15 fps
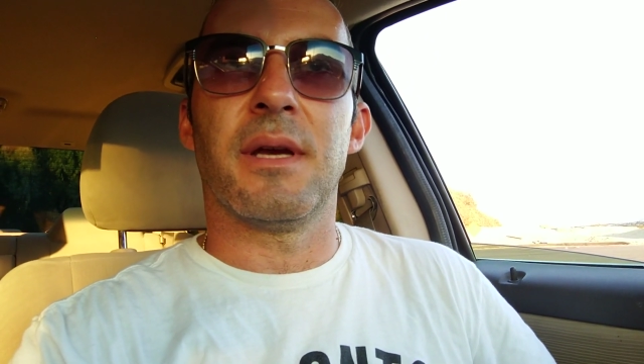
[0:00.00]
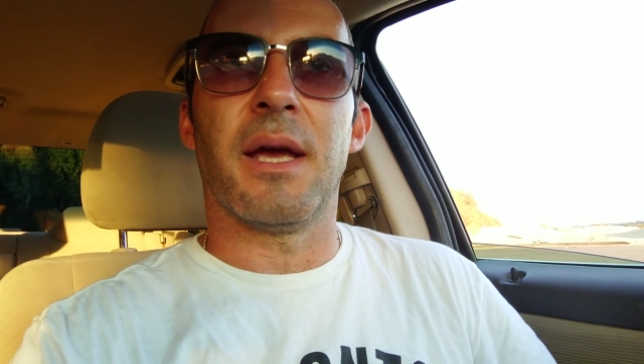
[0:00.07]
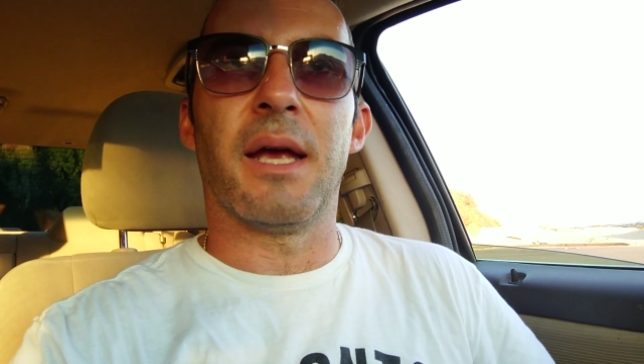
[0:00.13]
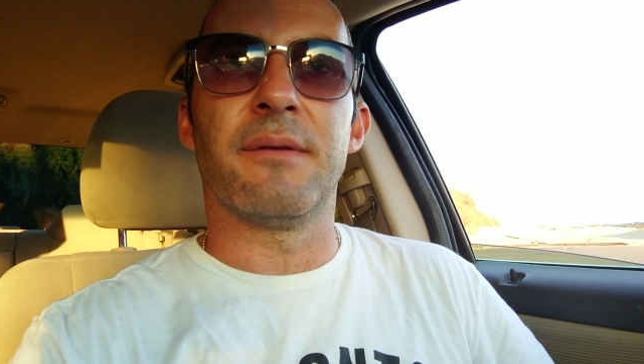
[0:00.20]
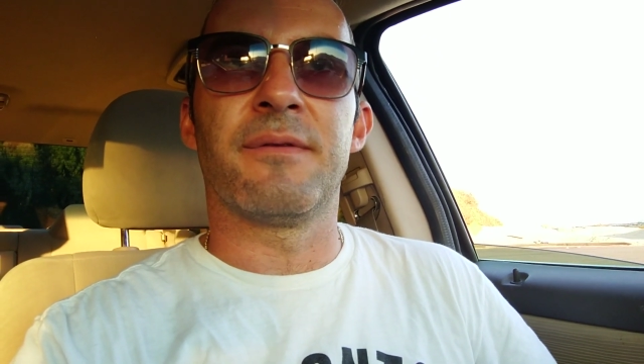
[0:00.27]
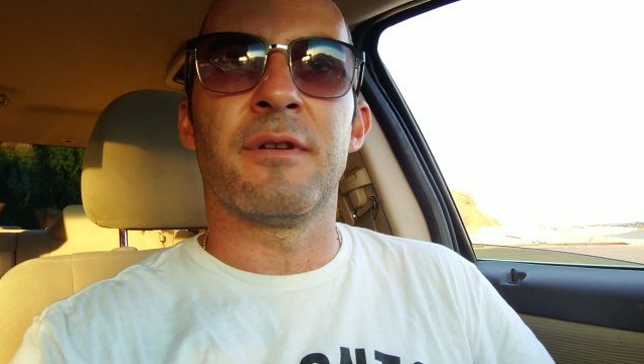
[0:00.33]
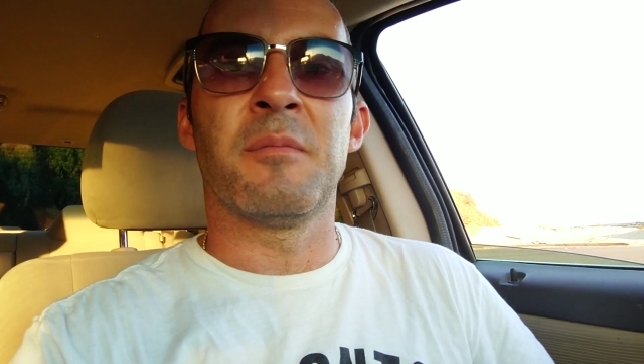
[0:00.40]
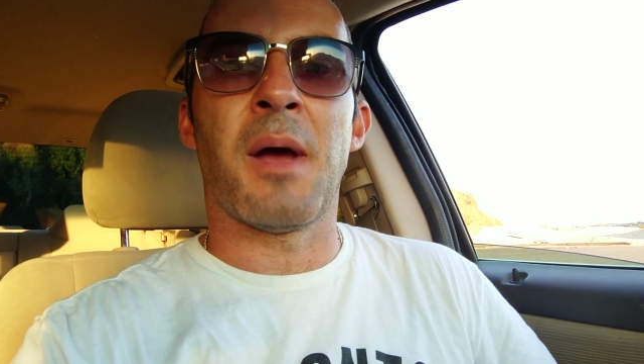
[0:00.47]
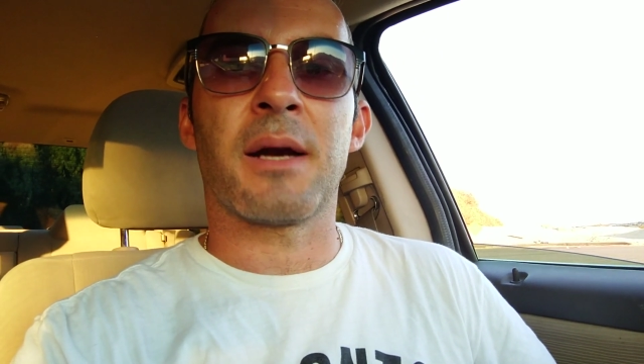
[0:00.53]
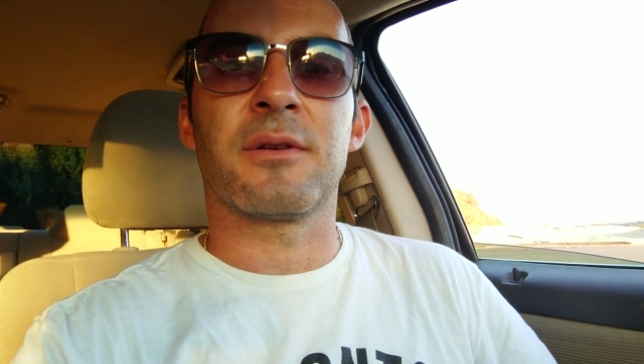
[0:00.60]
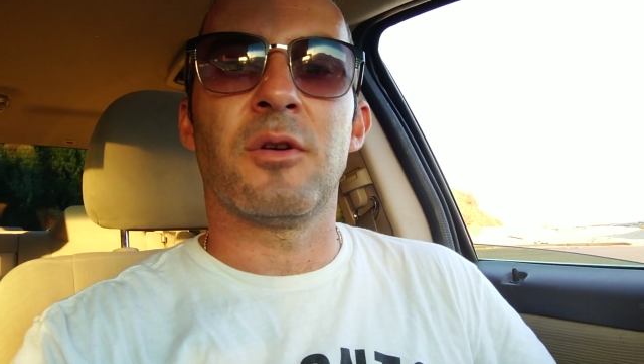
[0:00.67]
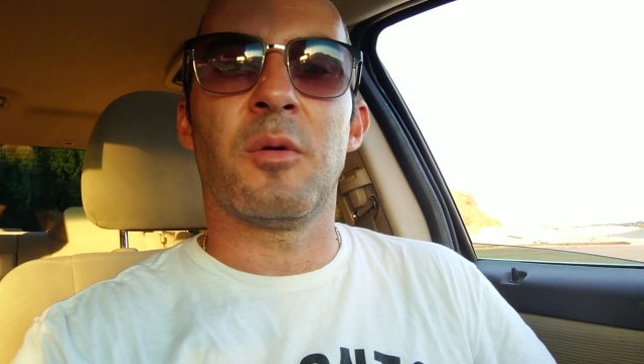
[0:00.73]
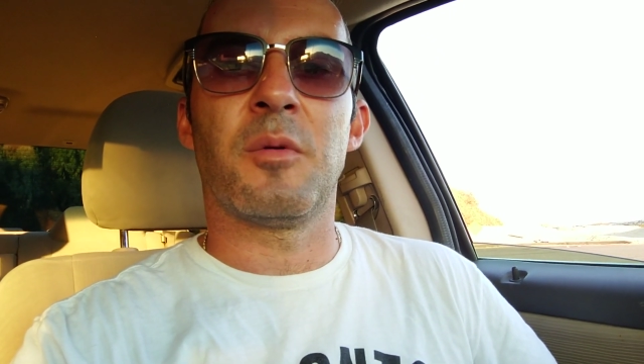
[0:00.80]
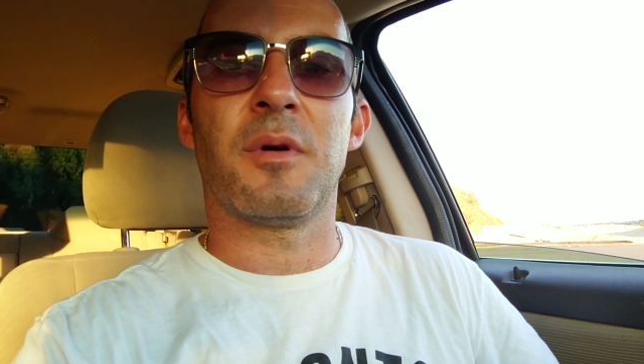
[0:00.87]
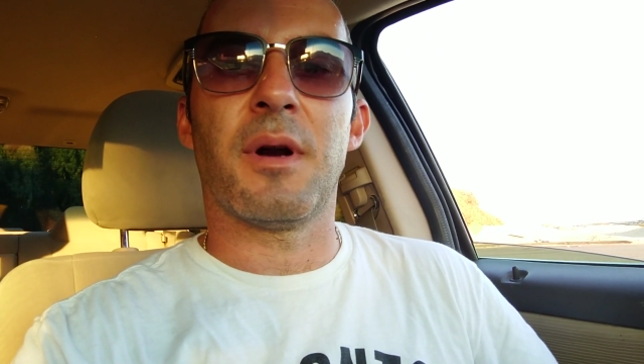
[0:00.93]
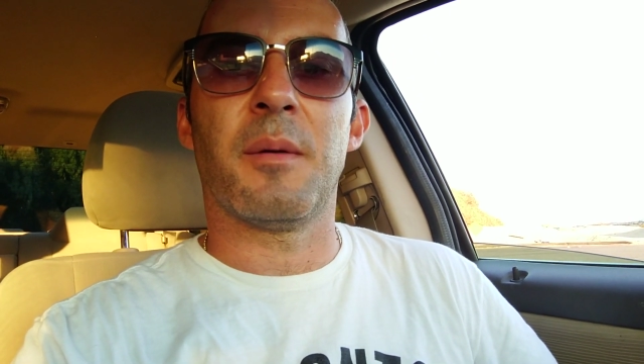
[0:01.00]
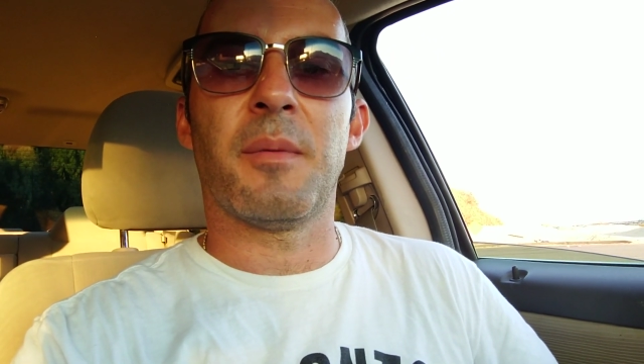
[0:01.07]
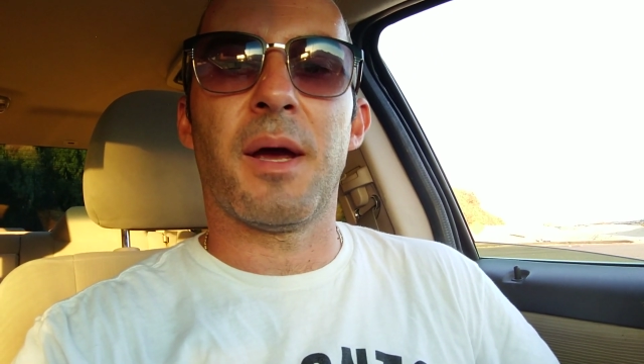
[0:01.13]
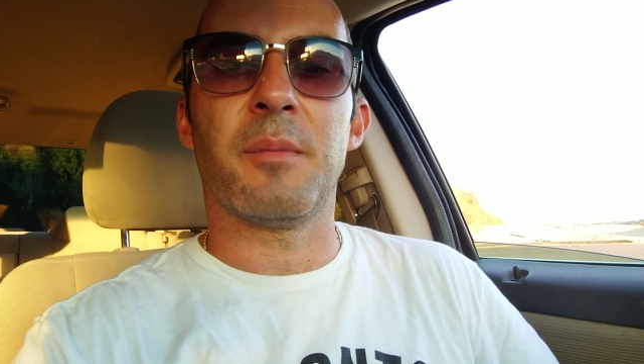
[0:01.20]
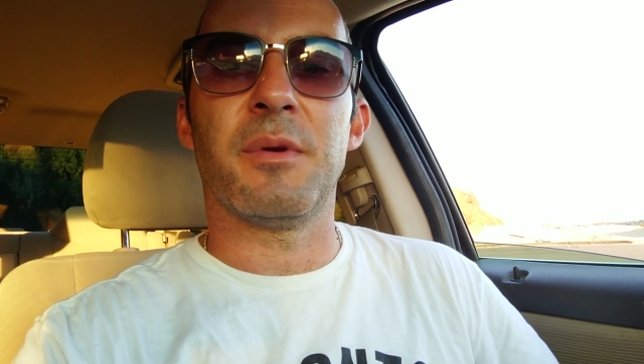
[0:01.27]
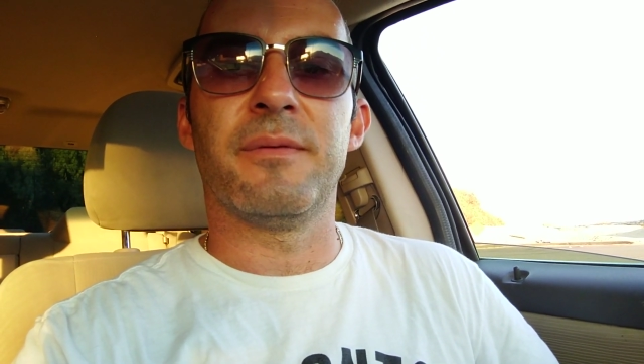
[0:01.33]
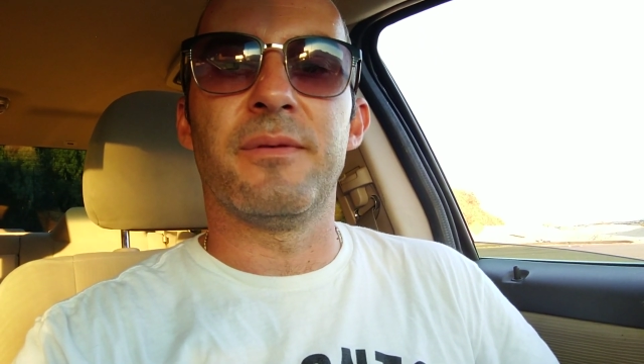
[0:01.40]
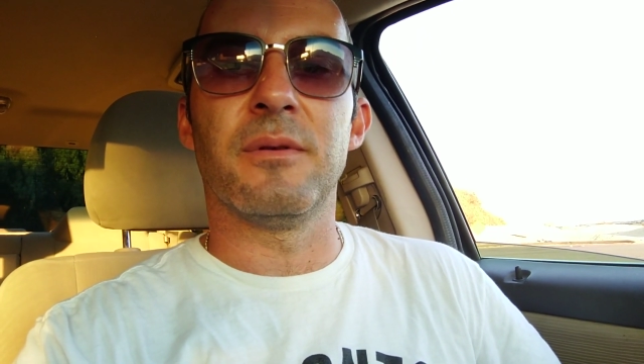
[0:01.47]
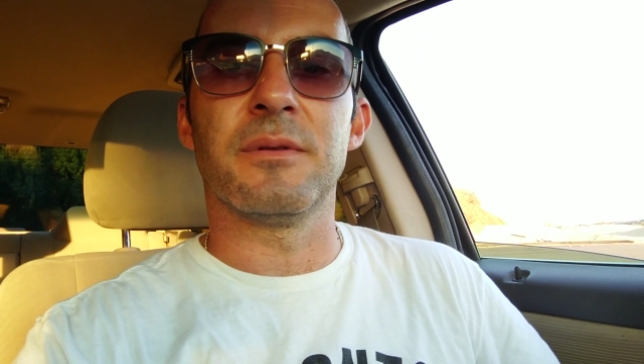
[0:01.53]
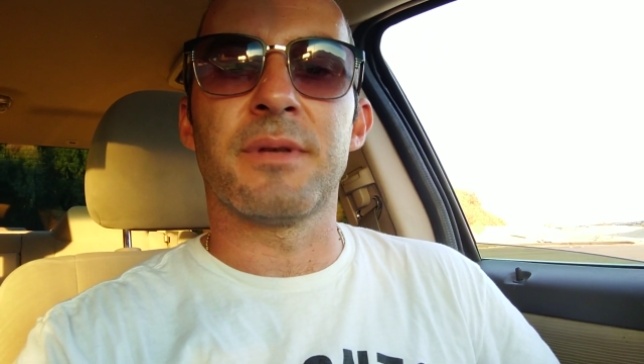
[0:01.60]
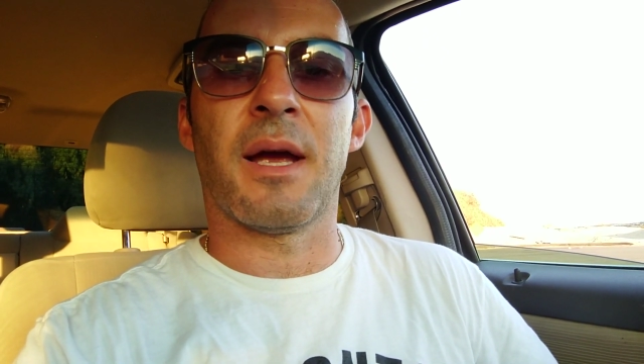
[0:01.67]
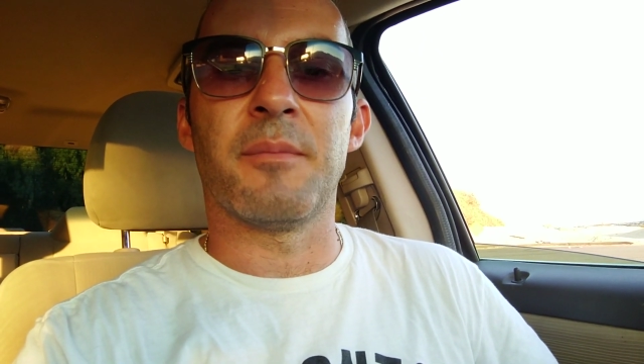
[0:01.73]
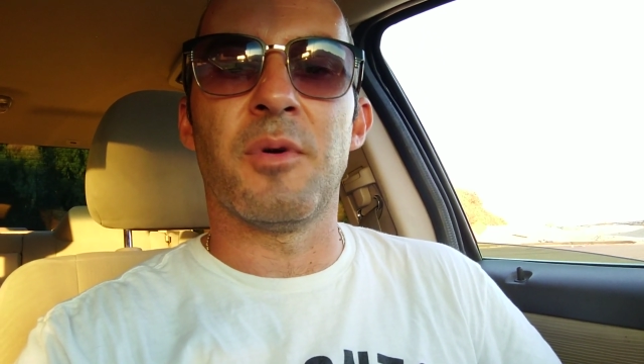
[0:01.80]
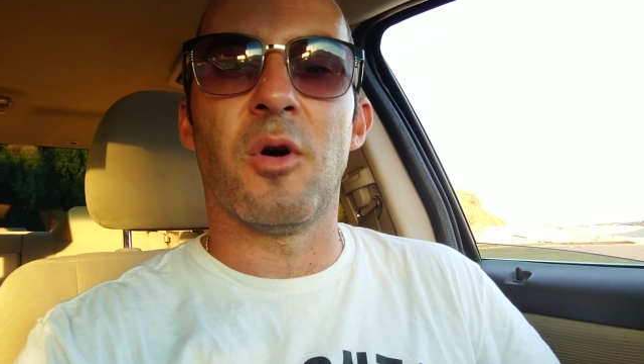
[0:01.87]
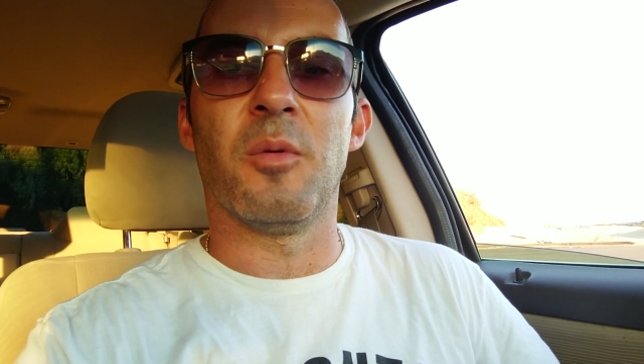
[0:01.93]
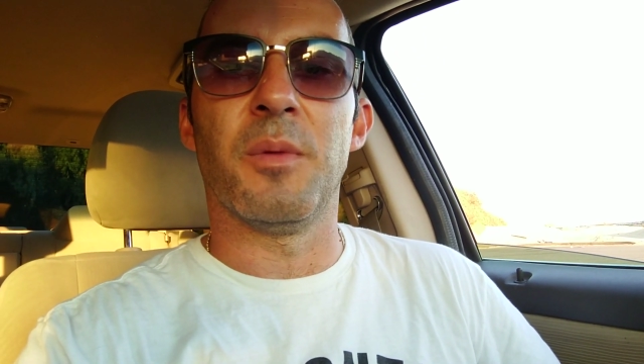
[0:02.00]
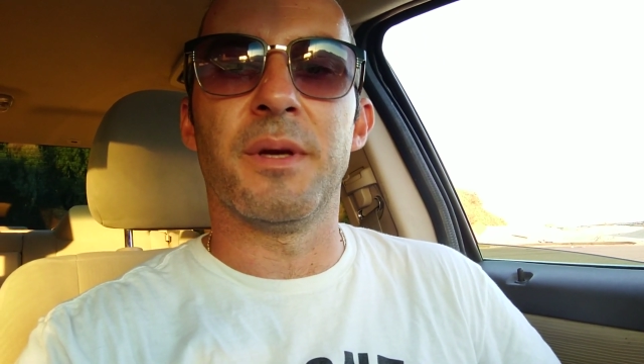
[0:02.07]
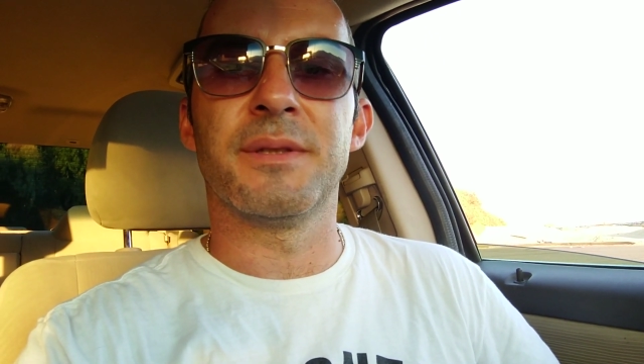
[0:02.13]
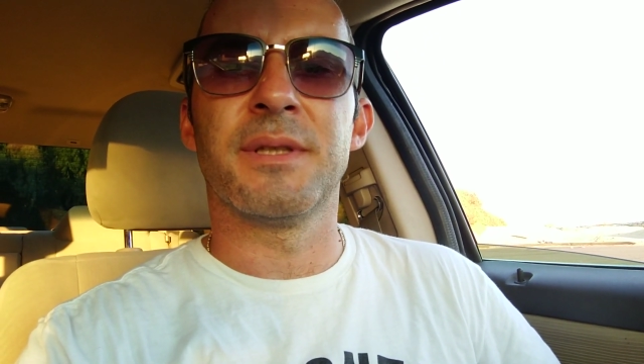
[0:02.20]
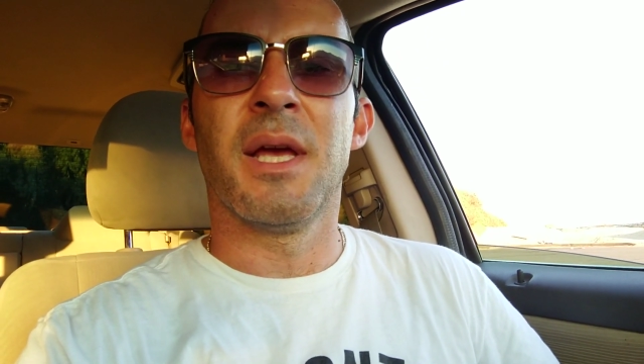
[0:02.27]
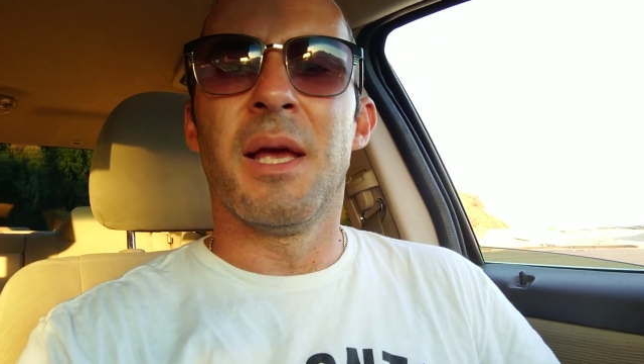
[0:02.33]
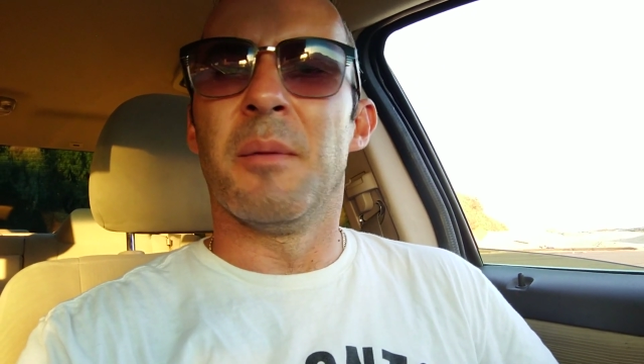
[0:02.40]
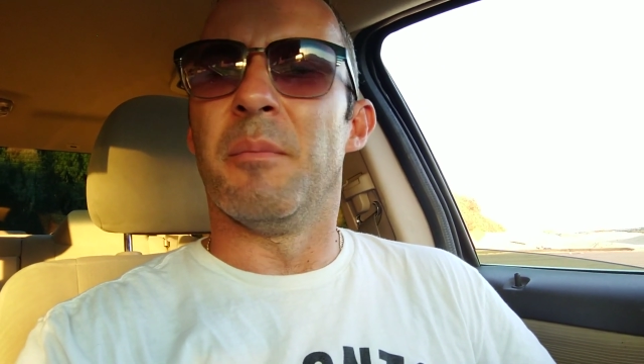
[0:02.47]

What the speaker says: And from October, I might be full-time homeless.